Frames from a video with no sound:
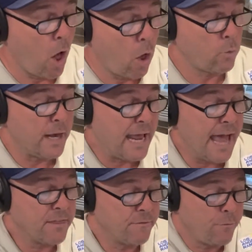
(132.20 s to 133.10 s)
already
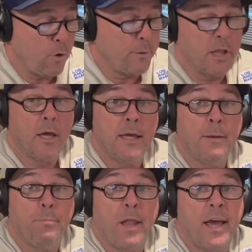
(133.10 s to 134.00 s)
had the formula
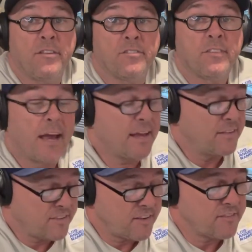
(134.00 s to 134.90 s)
in place that
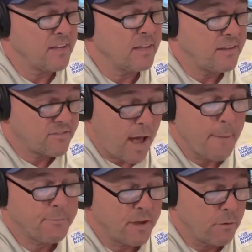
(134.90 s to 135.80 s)
consistently
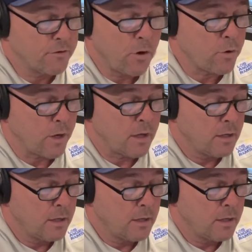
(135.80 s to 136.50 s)
stops Arizona.